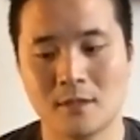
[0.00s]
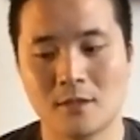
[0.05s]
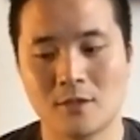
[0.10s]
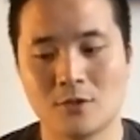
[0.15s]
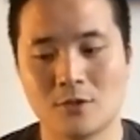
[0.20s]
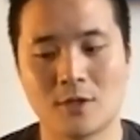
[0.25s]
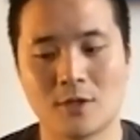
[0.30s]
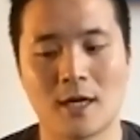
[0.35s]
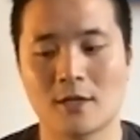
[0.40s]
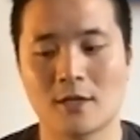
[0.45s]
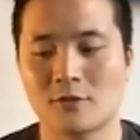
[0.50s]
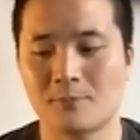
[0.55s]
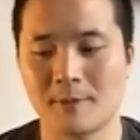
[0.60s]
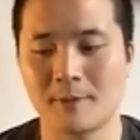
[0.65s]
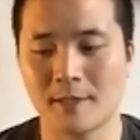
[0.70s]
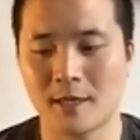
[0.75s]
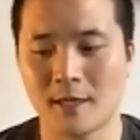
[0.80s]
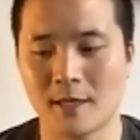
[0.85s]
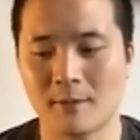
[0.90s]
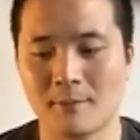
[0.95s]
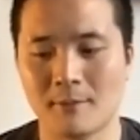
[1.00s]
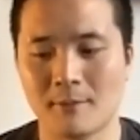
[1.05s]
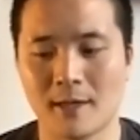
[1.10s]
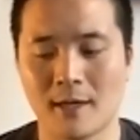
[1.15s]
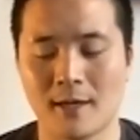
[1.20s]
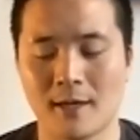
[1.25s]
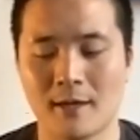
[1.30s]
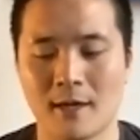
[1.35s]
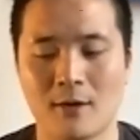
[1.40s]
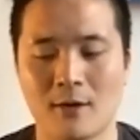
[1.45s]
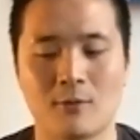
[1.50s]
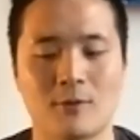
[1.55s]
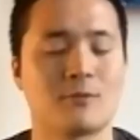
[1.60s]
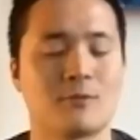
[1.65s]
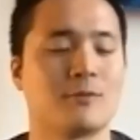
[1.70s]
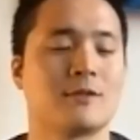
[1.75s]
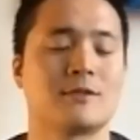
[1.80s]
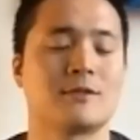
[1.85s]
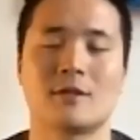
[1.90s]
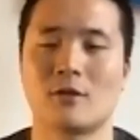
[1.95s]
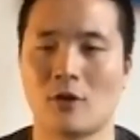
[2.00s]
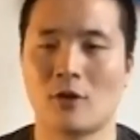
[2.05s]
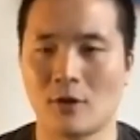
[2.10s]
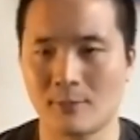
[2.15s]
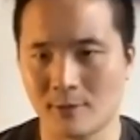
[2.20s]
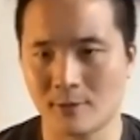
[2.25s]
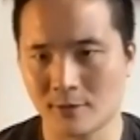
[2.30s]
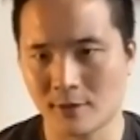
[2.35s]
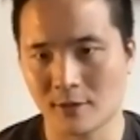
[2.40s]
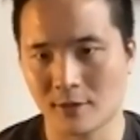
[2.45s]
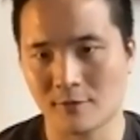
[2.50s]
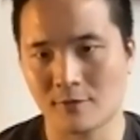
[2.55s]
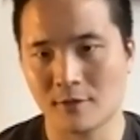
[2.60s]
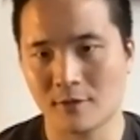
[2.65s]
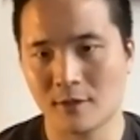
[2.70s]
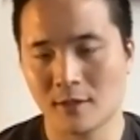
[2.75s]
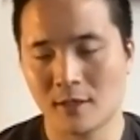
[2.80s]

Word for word: you got to speak up, and I wouldn't risk it, arm yourself.